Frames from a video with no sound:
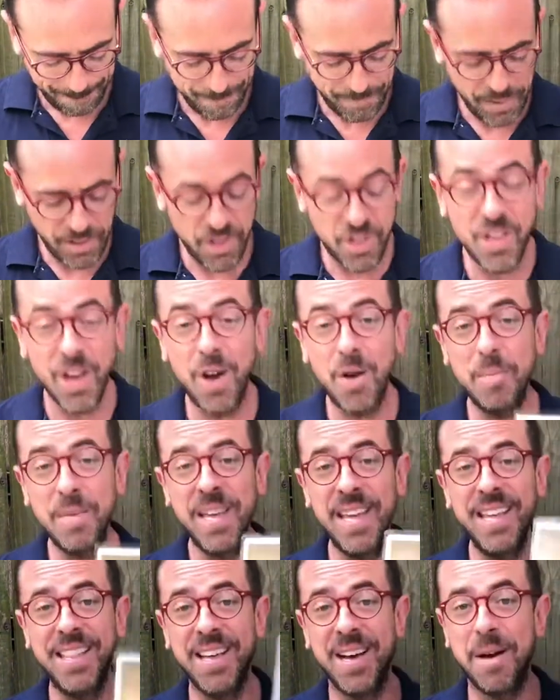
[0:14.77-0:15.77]
Show
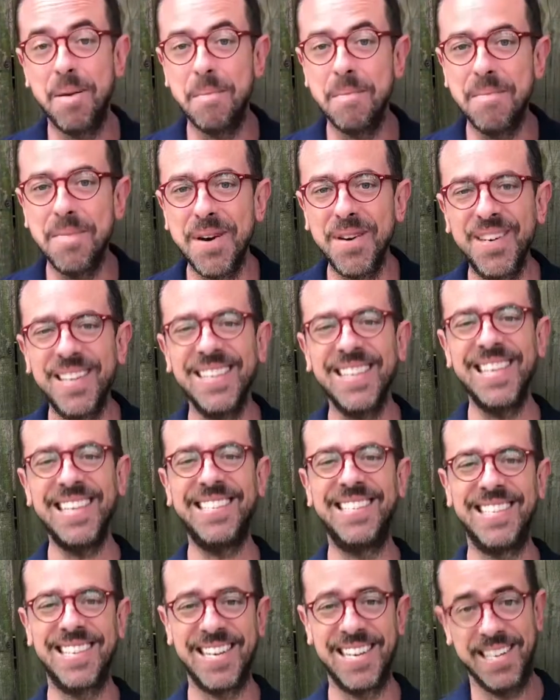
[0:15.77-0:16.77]
me the Mona
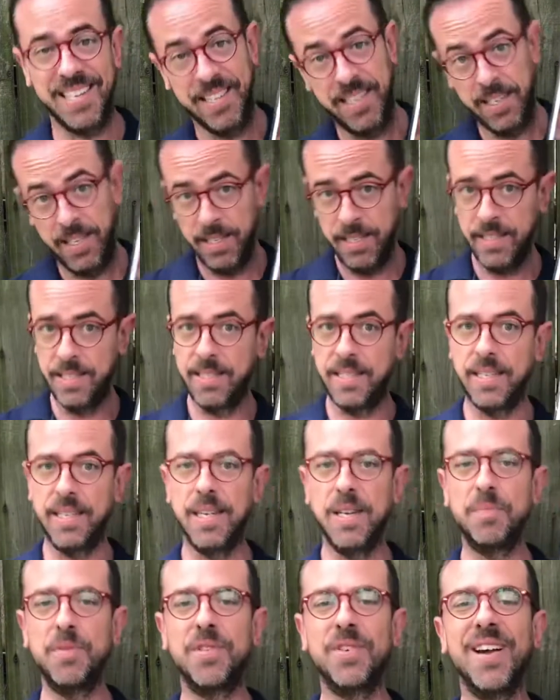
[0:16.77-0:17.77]
Lisa. Sit
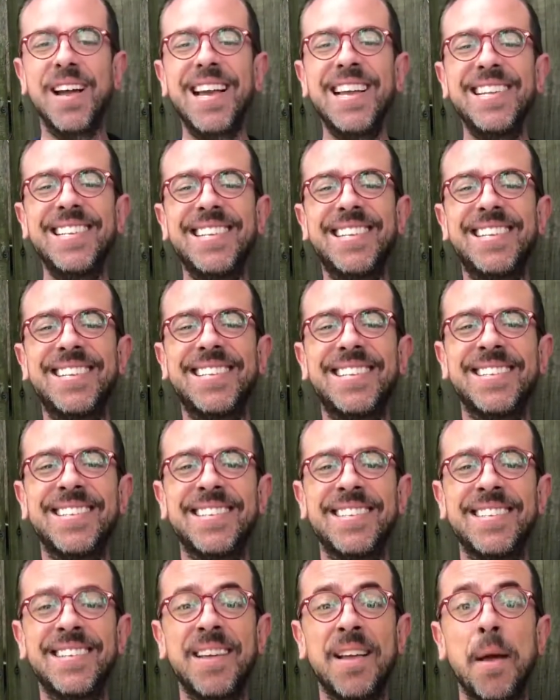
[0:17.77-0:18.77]
up straight,
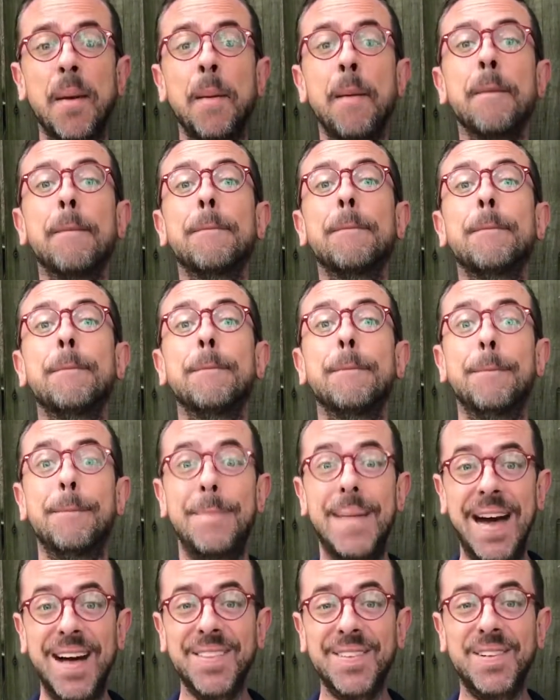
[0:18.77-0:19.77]

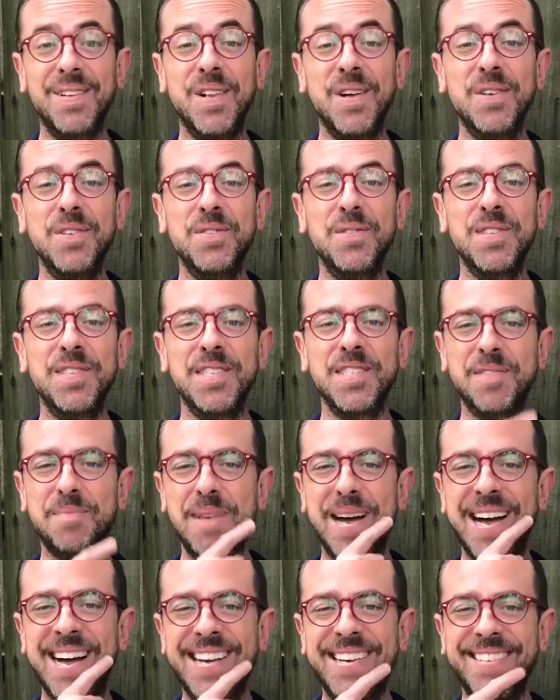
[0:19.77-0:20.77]
mouth closed with a
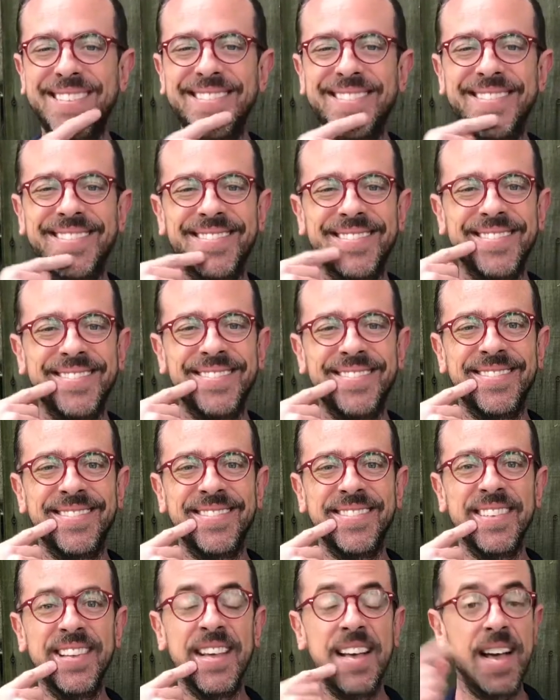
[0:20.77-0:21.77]
smile,
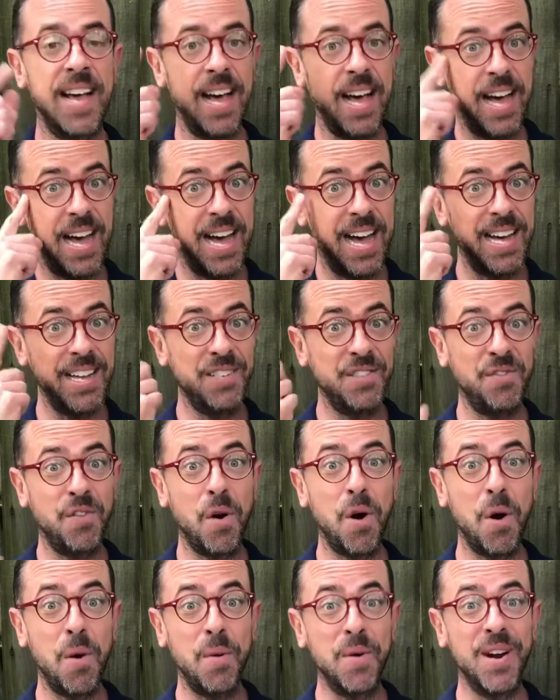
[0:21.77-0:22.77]
eyes
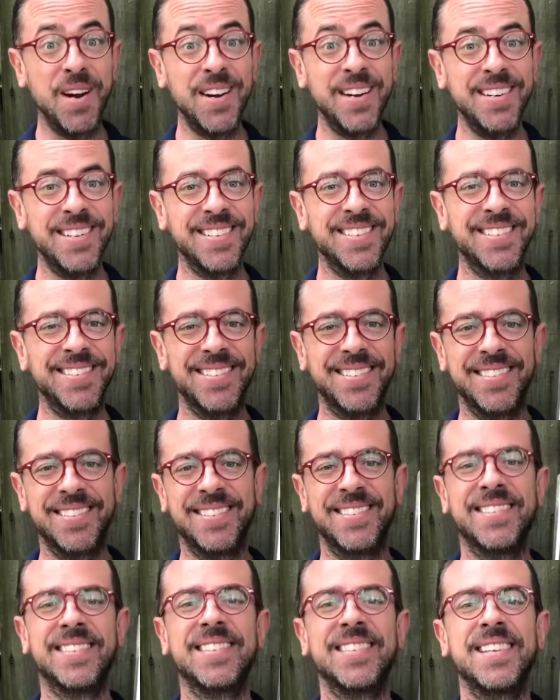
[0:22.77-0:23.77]
forward,
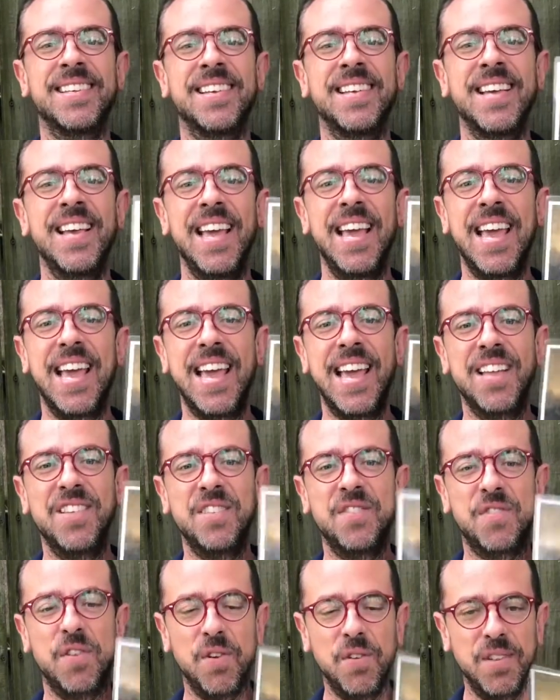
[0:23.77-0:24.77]
hands
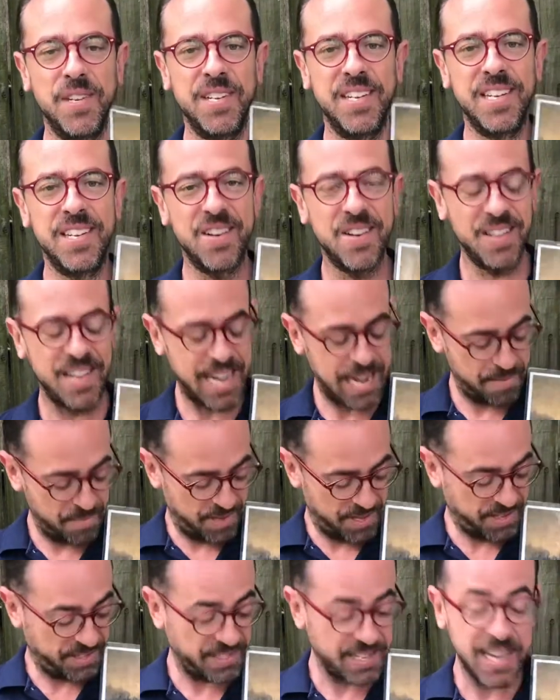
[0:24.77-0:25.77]
folded in your lap
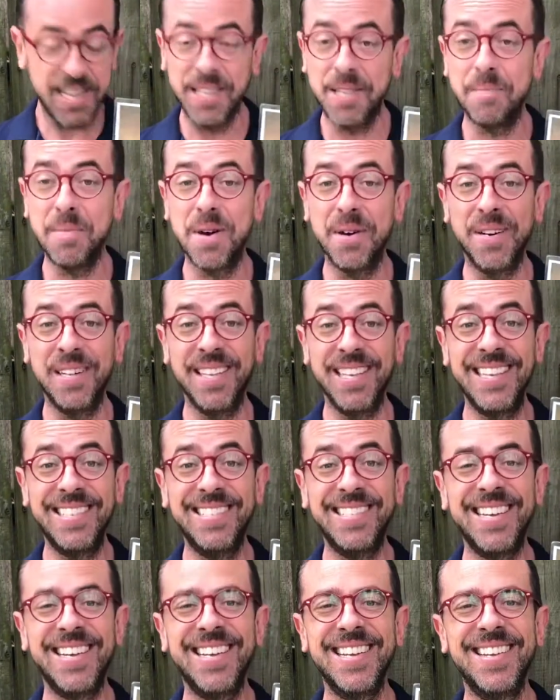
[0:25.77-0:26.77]
just like the Mona
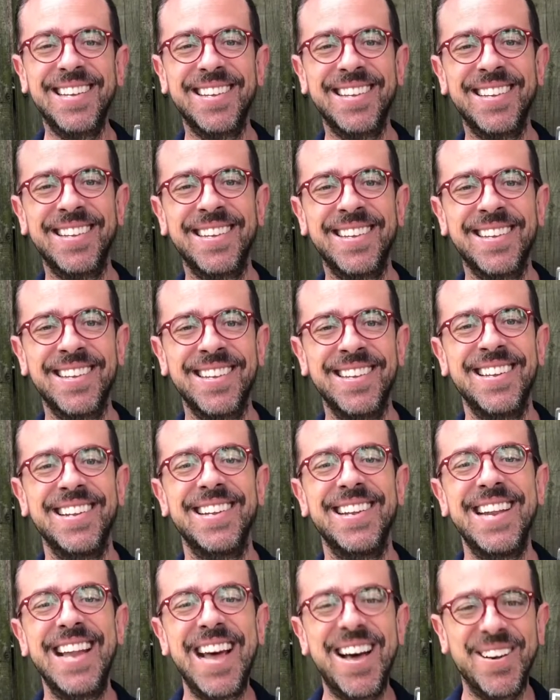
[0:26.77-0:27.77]
Lisa.
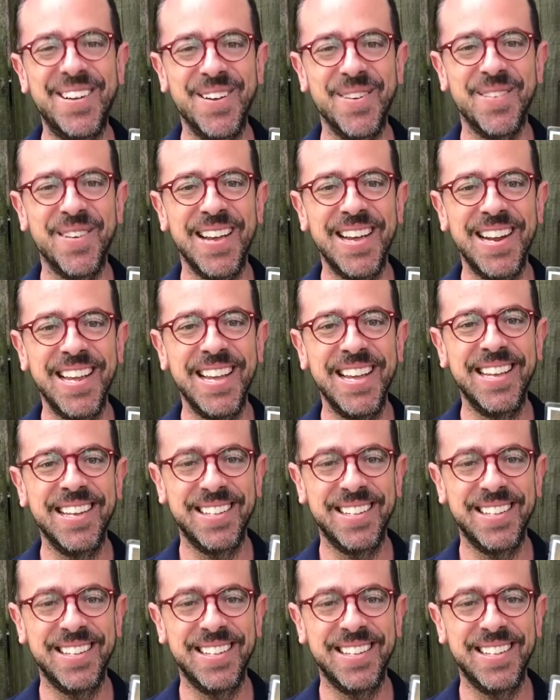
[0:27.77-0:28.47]
Now you're ready.